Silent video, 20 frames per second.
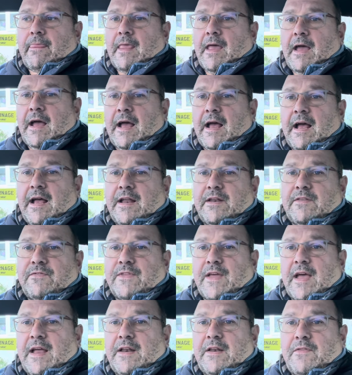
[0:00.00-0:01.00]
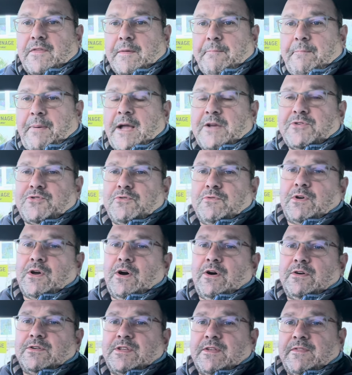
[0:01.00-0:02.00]
and then the petrol
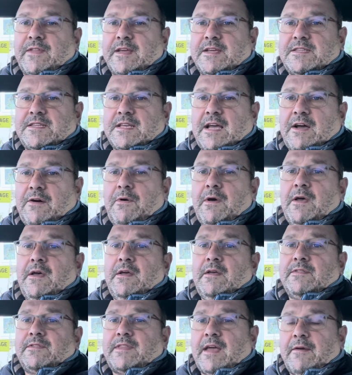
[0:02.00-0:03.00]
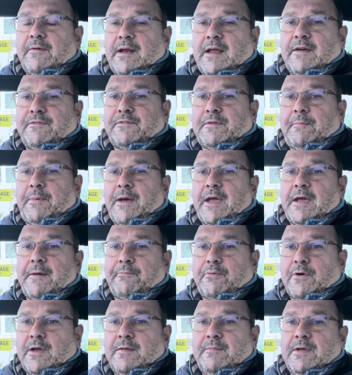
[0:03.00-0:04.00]
cars that they sell, they will have to pay a
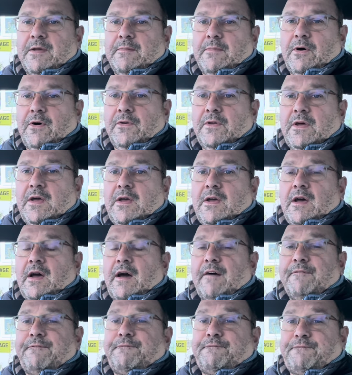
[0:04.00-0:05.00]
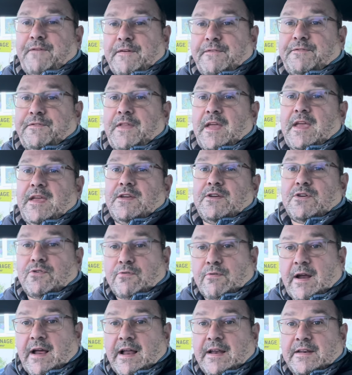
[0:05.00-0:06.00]
premium on of 15
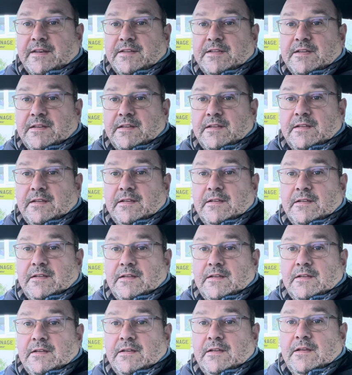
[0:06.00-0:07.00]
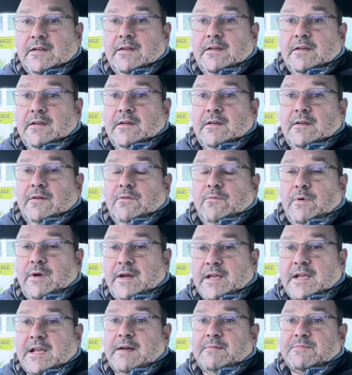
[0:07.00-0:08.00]
grand. When
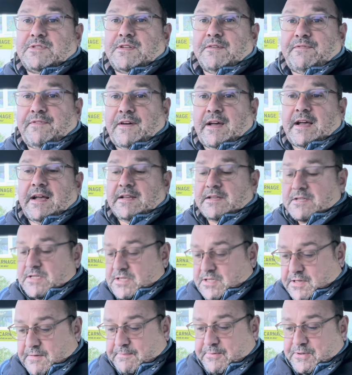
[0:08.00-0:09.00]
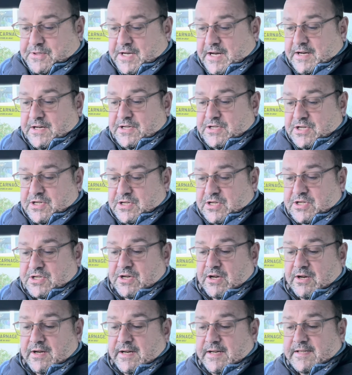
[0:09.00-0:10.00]
it comes to vans, the percentages are
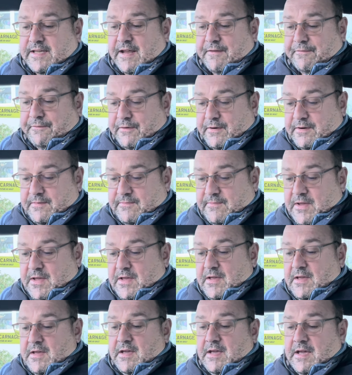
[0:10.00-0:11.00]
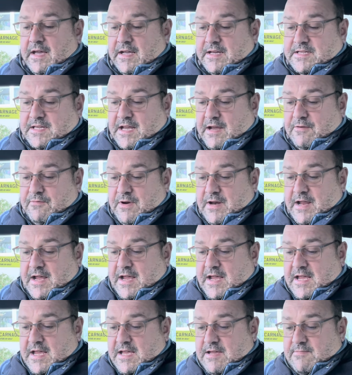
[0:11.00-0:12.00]
slightly different. It's
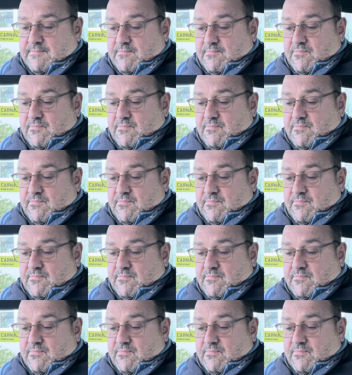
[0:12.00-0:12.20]
only